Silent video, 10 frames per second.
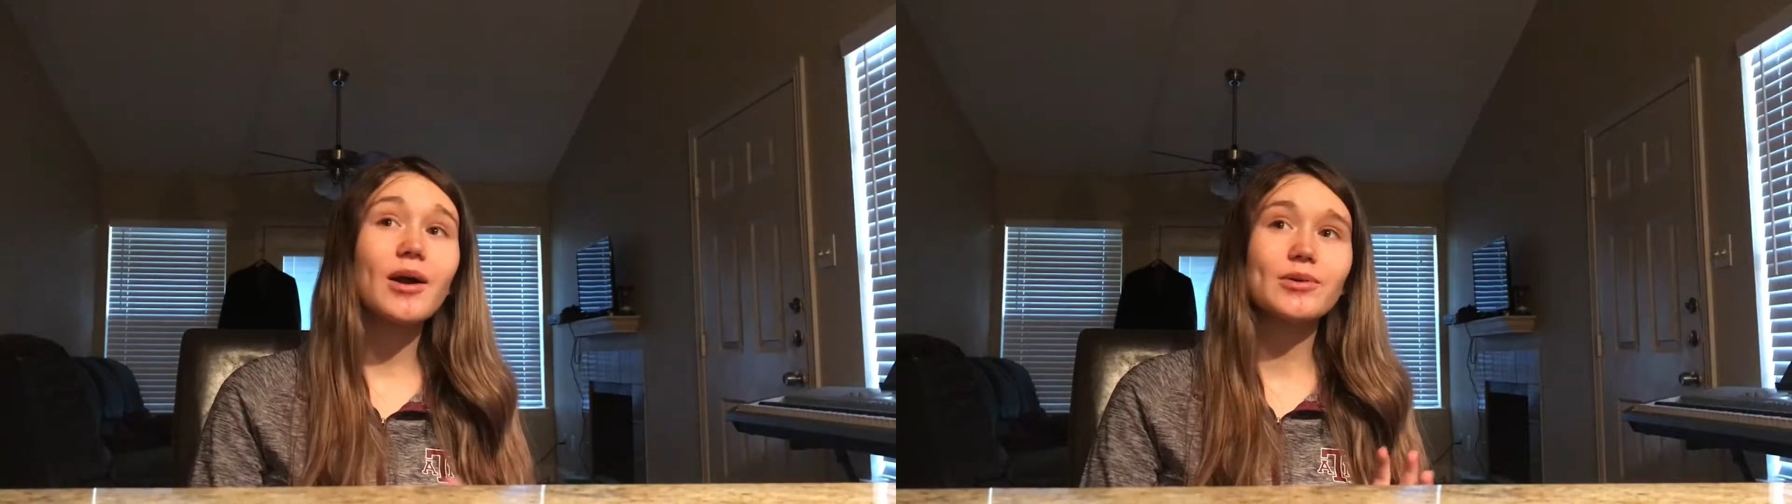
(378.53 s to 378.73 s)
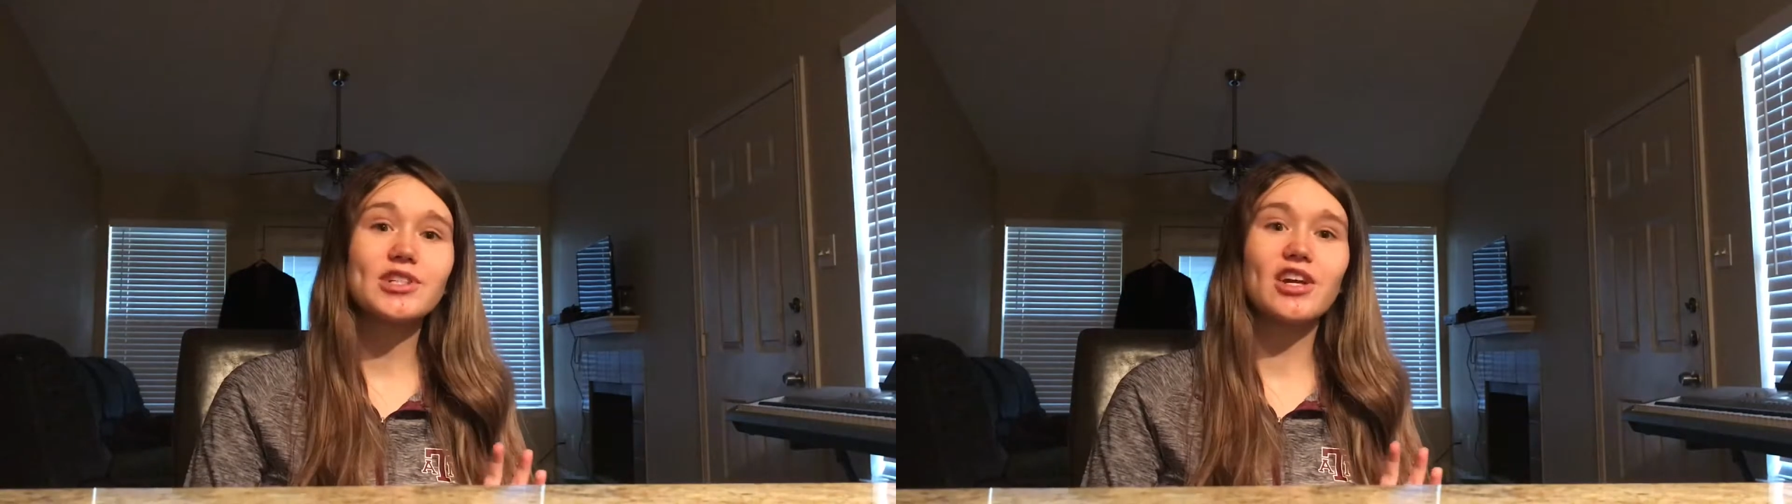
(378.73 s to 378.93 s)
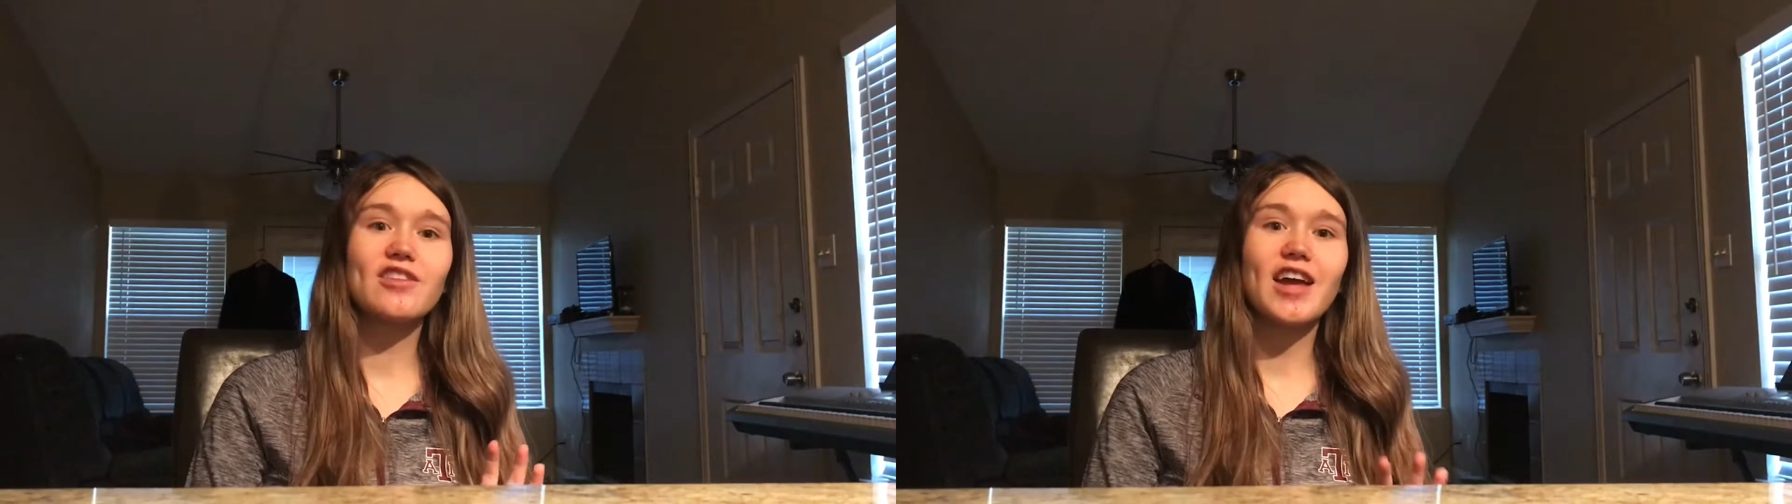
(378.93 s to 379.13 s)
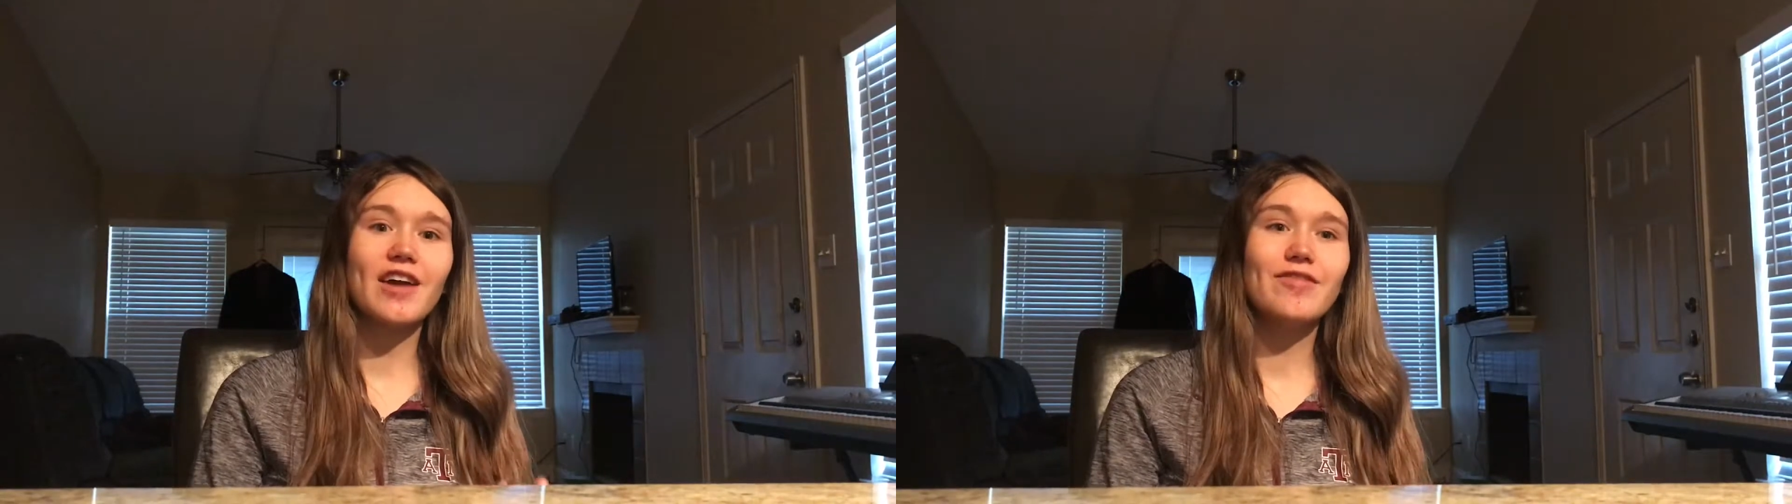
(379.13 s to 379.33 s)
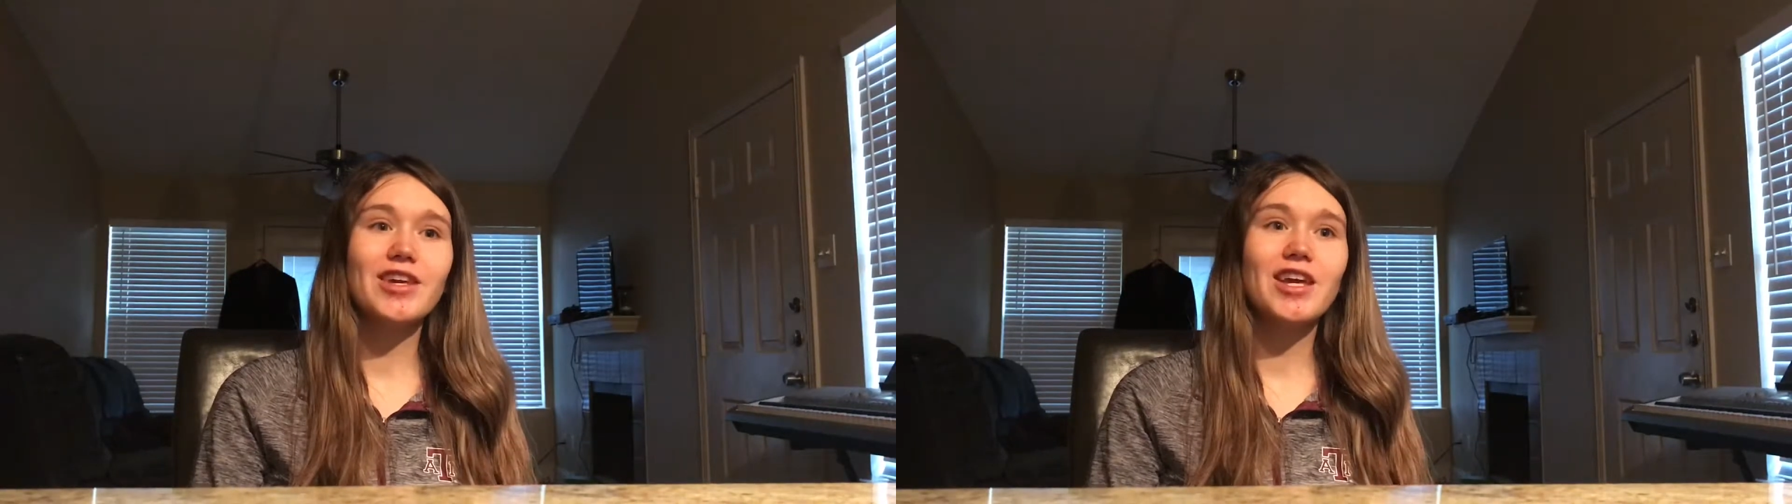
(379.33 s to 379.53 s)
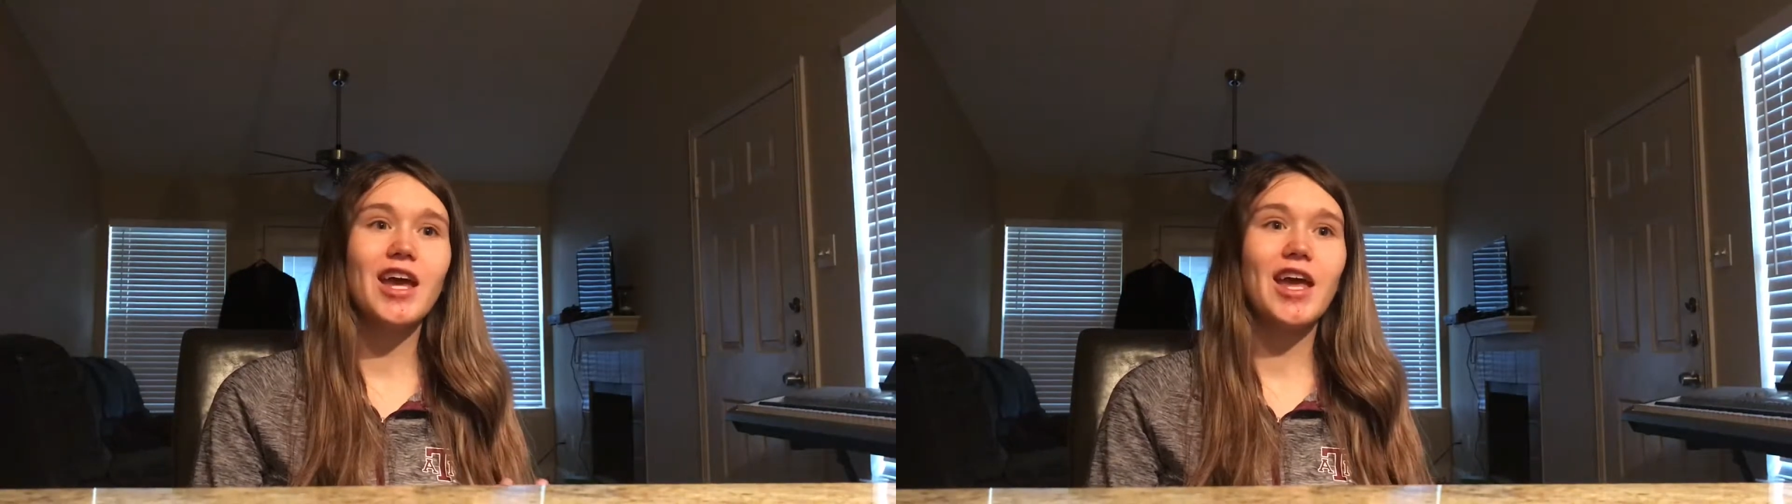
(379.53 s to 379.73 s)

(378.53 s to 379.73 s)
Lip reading: I was scared of the IV,